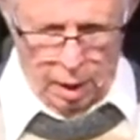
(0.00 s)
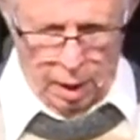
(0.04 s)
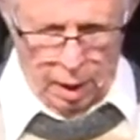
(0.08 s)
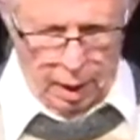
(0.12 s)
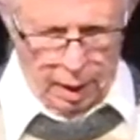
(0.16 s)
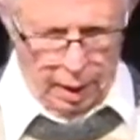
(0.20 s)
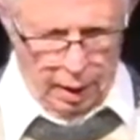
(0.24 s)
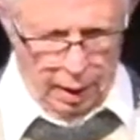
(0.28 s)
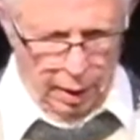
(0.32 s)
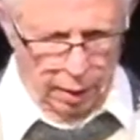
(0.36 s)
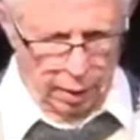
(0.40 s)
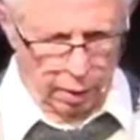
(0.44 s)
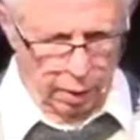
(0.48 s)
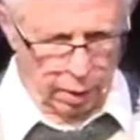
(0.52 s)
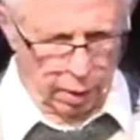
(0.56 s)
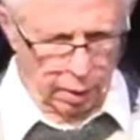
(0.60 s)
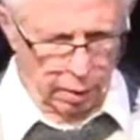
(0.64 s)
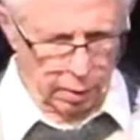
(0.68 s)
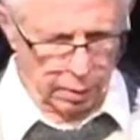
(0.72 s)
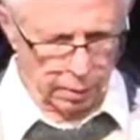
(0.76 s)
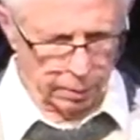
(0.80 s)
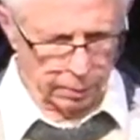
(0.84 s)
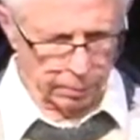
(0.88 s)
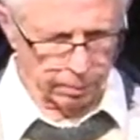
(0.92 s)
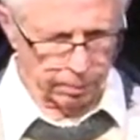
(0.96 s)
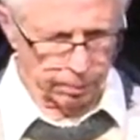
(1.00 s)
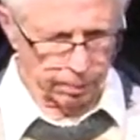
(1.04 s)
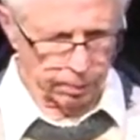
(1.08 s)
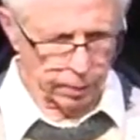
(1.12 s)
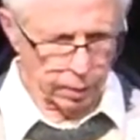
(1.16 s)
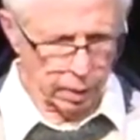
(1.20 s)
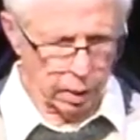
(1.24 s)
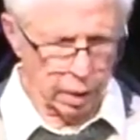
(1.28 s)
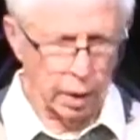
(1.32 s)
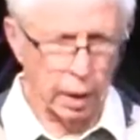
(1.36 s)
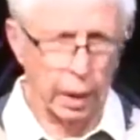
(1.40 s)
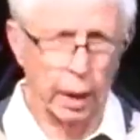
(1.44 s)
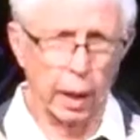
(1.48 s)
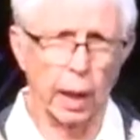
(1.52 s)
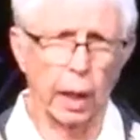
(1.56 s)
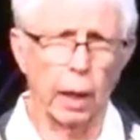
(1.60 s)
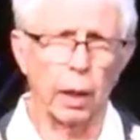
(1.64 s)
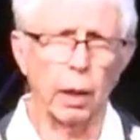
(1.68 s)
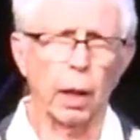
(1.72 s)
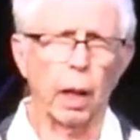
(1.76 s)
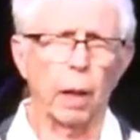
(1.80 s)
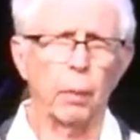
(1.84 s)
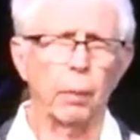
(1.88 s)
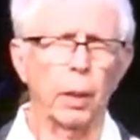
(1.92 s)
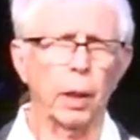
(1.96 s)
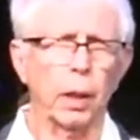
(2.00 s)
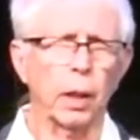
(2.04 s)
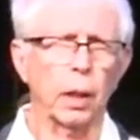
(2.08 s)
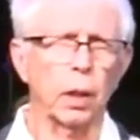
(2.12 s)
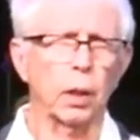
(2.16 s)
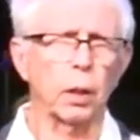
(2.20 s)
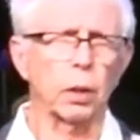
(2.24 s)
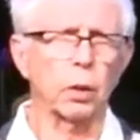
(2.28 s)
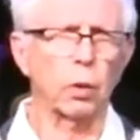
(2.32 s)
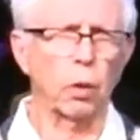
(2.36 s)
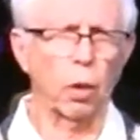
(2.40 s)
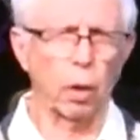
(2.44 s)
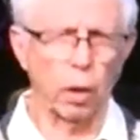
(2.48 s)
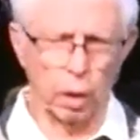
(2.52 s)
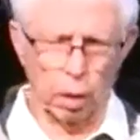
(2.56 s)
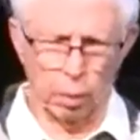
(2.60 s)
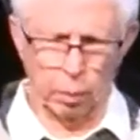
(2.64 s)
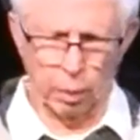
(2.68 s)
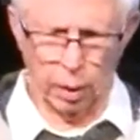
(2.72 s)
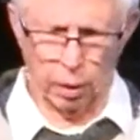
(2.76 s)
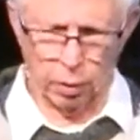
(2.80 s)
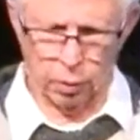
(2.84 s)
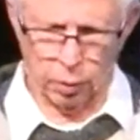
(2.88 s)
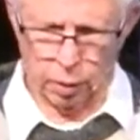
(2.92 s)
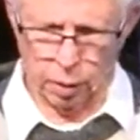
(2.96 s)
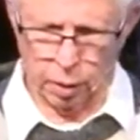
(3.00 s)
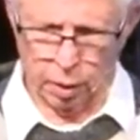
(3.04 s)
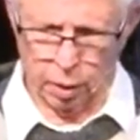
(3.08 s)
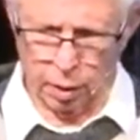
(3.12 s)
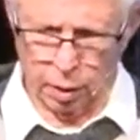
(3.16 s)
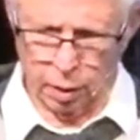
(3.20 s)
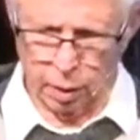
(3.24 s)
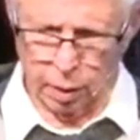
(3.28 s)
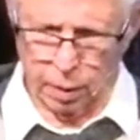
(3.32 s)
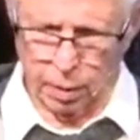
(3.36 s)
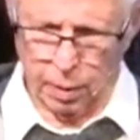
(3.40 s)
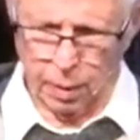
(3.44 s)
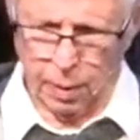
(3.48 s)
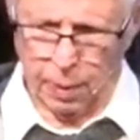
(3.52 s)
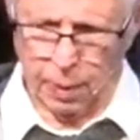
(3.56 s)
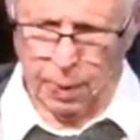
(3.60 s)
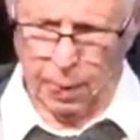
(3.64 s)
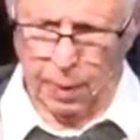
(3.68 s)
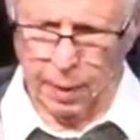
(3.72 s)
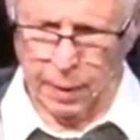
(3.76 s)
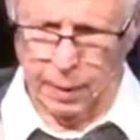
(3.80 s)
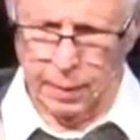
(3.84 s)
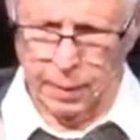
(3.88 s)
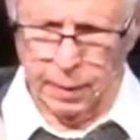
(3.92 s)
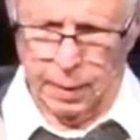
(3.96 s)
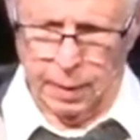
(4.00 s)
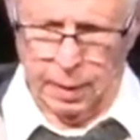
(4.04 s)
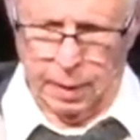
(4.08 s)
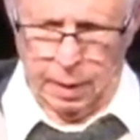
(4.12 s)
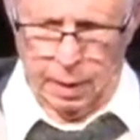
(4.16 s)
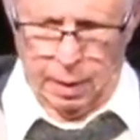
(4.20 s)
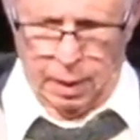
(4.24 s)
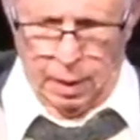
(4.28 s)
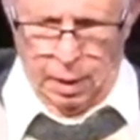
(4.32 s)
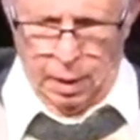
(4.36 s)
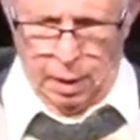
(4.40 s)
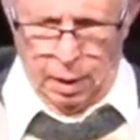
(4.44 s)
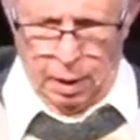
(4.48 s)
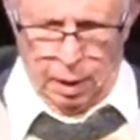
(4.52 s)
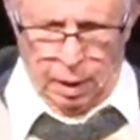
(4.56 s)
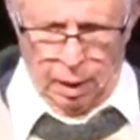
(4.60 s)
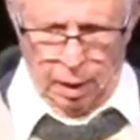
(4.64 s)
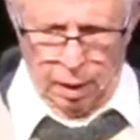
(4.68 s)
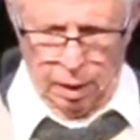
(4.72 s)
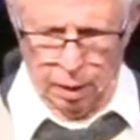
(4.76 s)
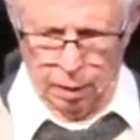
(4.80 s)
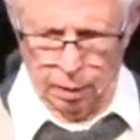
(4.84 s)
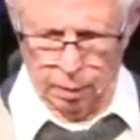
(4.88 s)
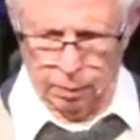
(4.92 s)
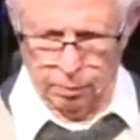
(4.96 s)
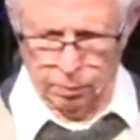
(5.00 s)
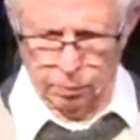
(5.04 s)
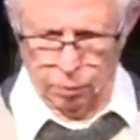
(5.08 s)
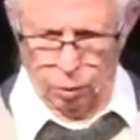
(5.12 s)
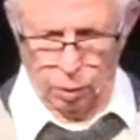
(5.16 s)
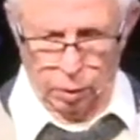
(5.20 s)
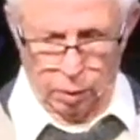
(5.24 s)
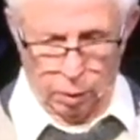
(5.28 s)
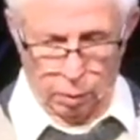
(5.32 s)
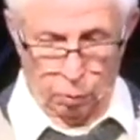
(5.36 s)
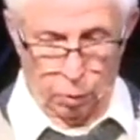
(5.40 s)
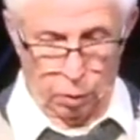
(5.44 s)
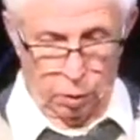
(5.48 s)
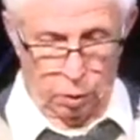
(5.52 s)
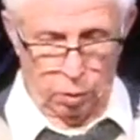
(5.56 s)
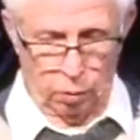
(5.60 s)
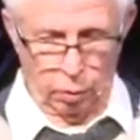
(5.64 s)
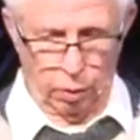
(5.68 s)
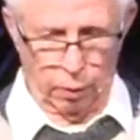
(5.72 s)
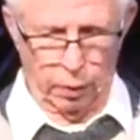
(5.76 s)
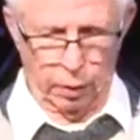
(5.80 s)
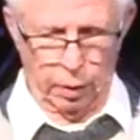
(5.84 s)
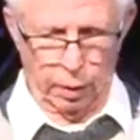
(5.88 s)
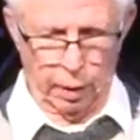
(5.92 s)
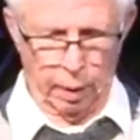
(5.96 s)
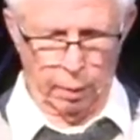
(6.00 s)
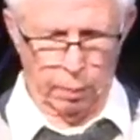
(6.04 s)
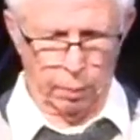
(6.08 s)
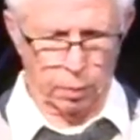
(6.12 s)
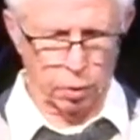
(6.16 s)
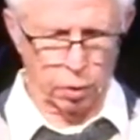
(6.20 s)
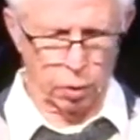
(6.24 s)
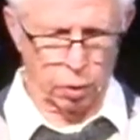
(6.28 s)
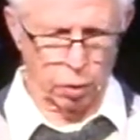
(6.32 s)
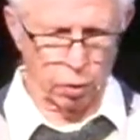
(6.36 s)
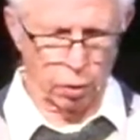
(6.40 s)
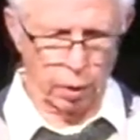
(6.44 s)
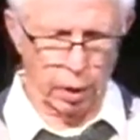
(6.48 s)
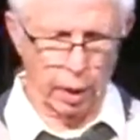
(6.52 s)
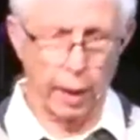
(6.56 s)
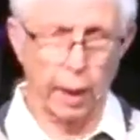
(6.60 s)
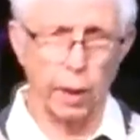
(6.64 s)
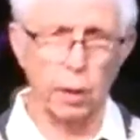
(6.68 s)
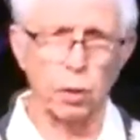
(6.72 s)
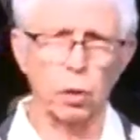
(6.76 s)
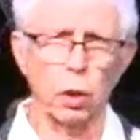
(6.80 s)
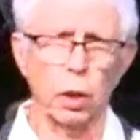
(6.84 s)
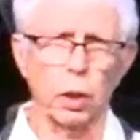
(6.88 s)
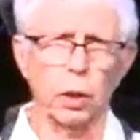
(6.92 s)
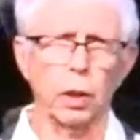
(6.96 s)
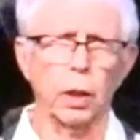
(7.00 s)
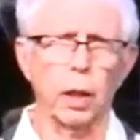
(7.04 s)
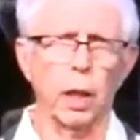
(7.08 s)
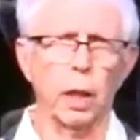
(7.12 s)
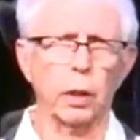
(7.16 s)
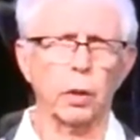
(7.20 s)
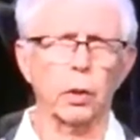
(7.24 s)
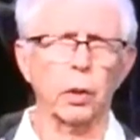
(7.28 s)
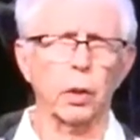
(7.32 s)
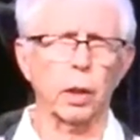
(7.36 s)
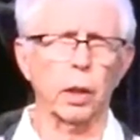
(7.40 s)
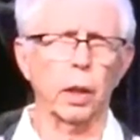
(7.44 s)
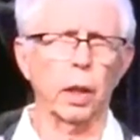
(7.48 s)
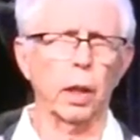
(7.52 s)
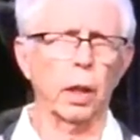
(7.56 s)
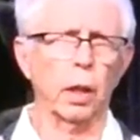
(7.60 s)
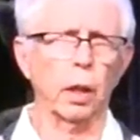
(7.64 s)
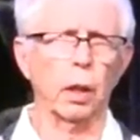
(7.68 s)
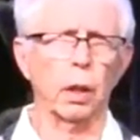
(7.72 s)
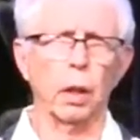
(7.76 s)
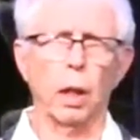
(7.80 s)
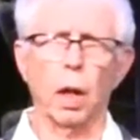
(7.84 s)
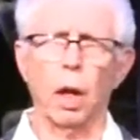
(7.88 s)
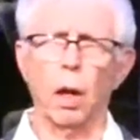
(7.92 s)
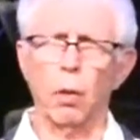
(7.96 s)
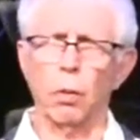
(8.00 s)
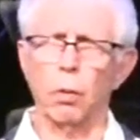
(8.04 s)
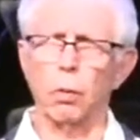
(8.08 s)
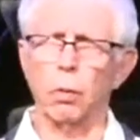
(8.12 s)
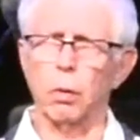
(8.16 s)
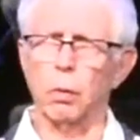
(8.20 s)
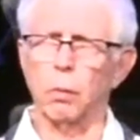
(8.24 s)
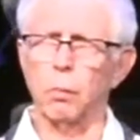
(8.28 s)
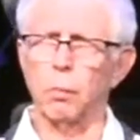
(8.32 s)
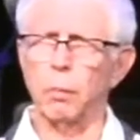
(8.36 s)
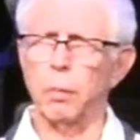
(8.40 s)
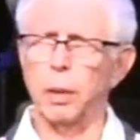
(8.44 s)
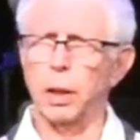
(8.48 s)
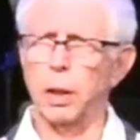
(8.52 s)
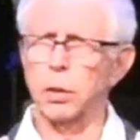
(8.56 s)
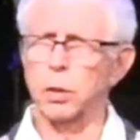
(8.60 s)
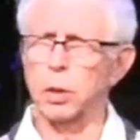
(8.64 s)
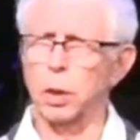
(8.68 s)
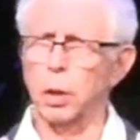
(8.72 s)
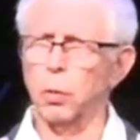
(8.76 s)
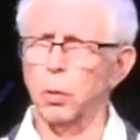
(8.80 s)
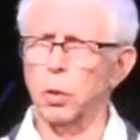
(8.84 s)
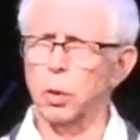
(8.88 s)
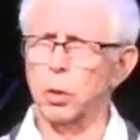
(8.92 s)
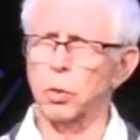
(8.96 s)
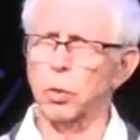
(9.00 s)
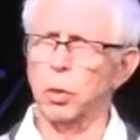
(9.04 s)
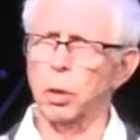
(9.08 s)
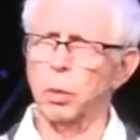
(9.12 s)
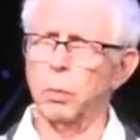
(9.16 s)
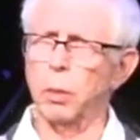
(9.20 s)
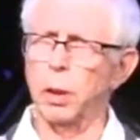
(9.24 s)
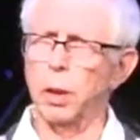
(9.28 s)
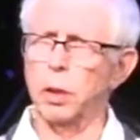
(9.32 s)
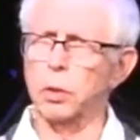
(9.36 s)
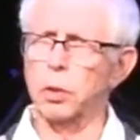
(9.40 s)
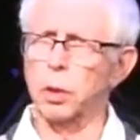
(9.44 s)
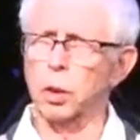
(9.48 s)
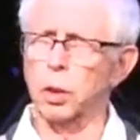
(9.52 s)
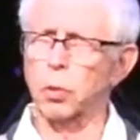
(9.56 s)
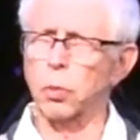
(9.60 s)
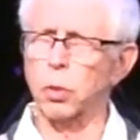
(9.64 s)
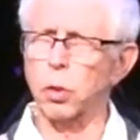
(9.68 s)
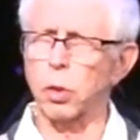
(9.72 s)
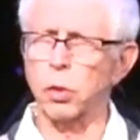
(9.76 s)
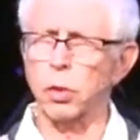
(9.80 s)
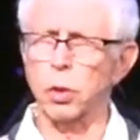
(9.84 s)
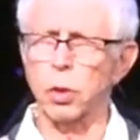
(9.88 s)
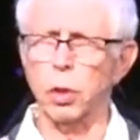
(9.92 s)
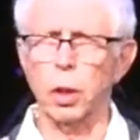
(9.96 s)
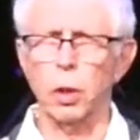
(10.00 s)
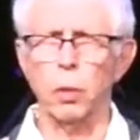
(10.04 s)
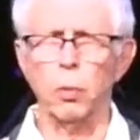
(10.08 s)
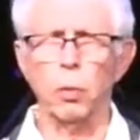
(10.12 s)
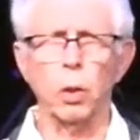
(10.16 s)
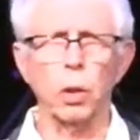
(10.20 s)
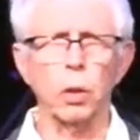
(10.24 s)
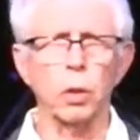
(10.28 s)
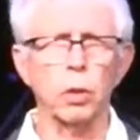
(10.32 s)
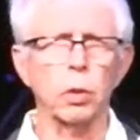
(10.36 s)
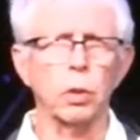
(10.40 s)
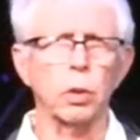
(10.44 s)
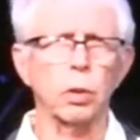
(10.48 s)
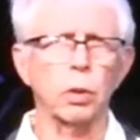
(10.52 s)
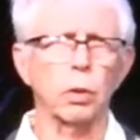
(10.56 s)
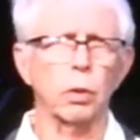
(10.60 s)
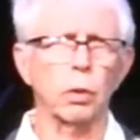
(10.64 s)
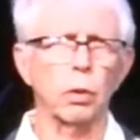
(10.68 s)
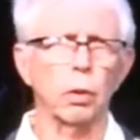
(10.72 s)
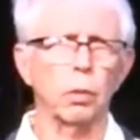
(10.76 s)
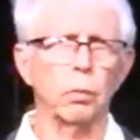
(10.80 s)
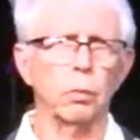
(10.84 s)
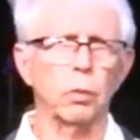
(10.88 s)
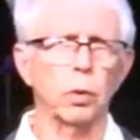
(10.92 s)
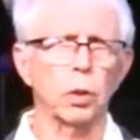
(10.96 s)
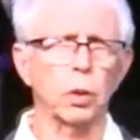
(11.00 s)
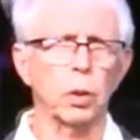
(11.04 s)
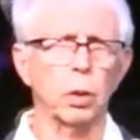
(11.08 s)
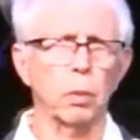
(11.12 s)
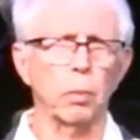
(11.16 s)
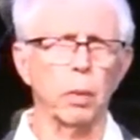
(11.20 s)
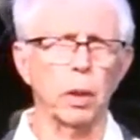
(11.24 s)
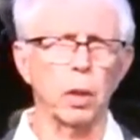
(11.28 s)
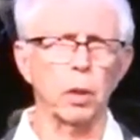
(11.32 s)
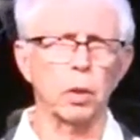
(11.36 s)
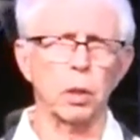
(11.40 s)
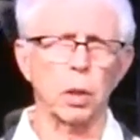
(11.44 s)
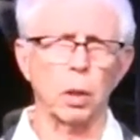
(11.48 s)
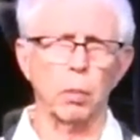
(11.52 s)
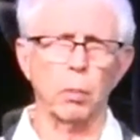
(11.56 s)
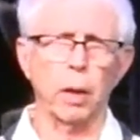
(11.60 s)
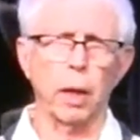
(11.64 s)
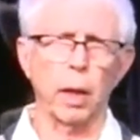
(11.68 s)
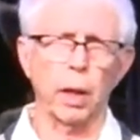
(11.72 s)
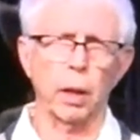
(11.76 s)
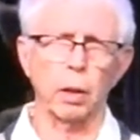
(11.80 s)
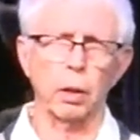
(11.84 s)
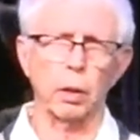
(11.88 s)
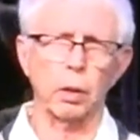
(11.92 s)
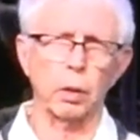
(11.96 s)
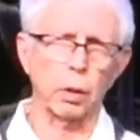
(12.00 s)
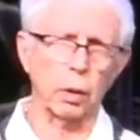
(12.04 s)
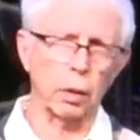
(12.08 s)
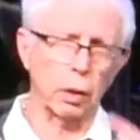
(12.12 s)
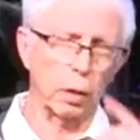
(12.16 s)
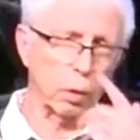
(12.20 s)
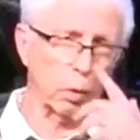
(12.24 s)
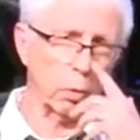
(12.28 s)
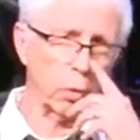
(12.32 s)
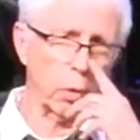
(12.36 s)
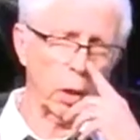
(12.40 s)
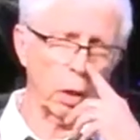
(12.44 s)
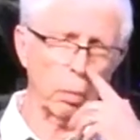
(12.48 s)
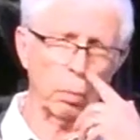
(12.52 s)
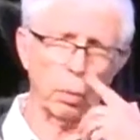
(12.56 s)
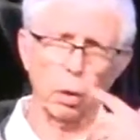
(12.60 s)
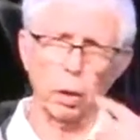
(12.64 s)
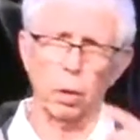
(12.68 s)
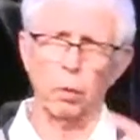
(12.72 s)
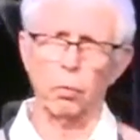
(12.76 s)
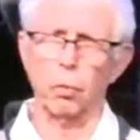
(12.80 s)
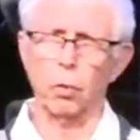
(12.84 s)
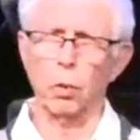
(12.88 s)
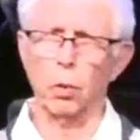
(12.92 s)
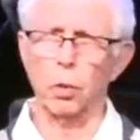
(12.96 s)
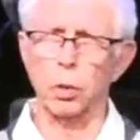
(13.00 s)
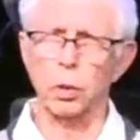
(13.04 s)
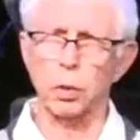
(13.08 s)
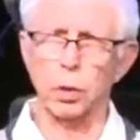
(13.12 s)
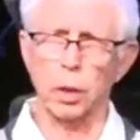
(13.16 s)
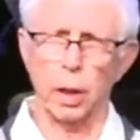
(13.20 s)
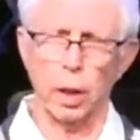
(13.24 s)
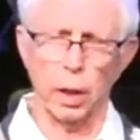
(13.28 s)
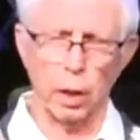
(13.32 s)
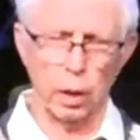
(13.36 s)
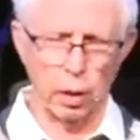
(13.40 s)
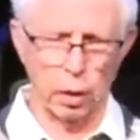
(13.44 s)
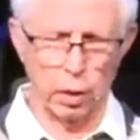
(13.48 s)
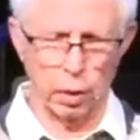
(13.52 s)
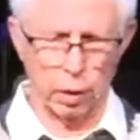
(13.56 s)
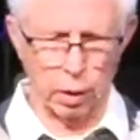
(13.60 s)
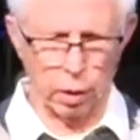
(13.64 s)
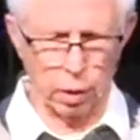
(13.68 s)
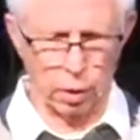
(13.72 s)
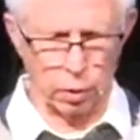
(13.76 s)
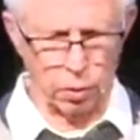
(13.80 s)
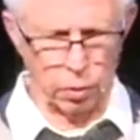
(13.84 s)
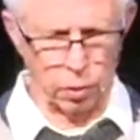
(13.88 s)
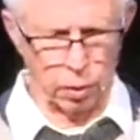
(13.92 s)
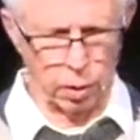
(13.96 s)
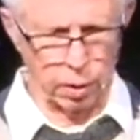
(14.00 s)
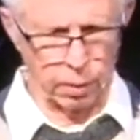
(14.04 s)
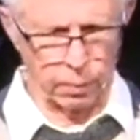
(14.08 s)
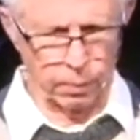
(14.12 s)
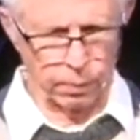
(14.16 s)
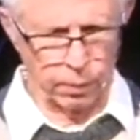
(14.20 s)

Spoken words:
And I'm not going to talk about the what that we do every time this year to adulate Dr. King and how amazing was, what amazing Christian he was, just amazing man, the incredible influence he had in our country.